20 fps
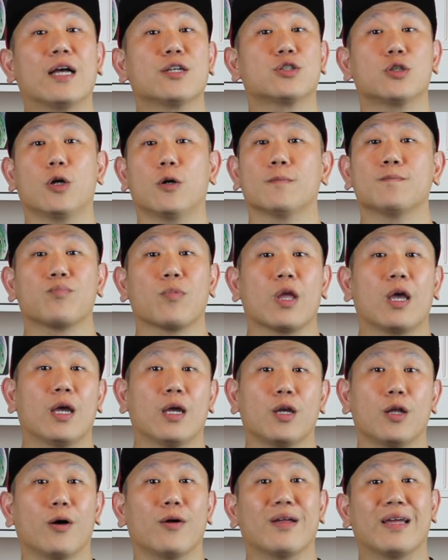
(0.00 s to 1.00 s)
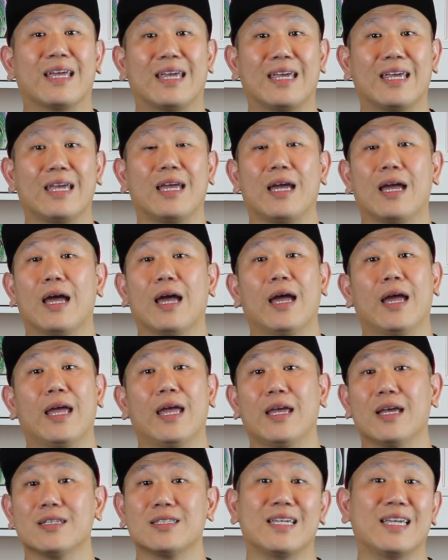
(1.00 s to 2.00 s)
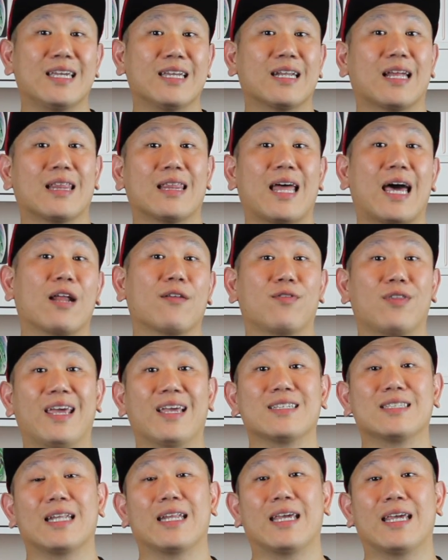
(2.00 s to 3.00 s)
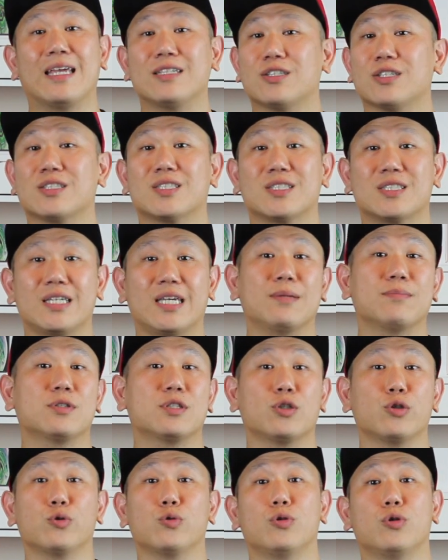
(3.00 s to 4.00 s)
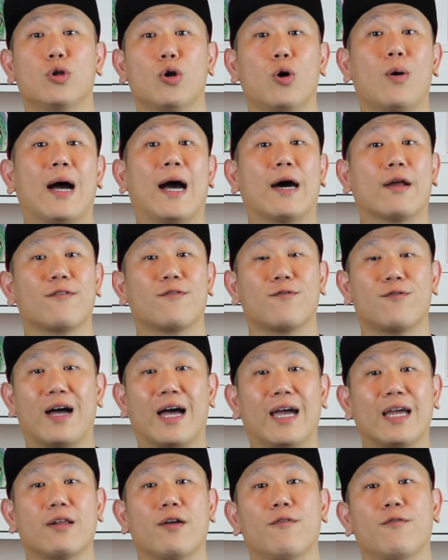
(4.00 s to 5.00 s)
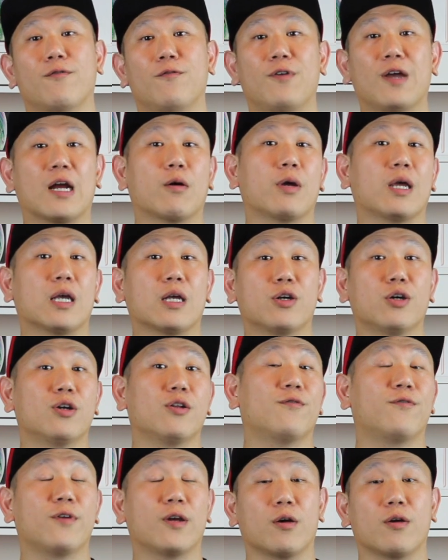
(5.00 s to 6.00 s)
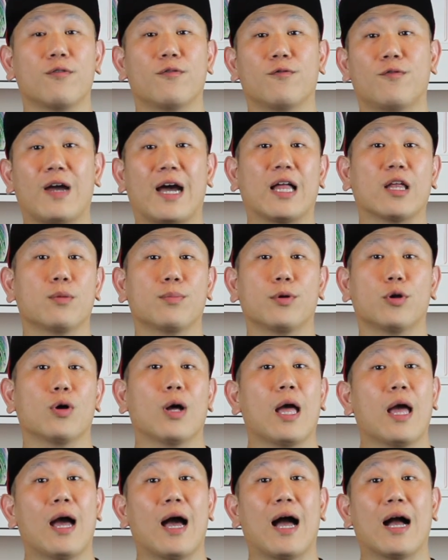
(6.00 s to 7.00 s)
So, you know, he is in a lot of things, and he just seems to know how to find very good, very valuable